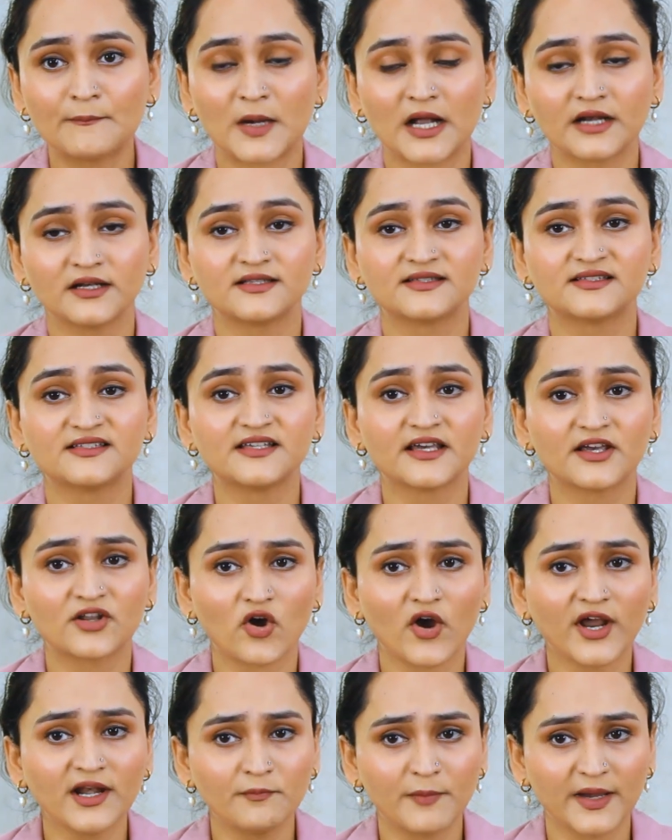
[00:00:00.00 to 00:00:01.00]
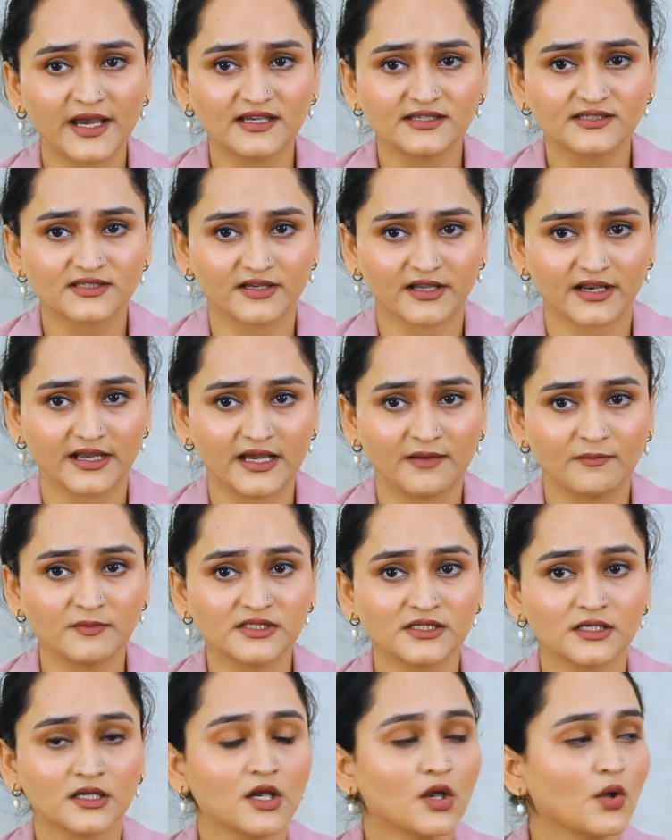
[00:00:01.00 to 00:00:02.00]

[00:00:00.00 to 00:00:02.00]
but steroid-based creams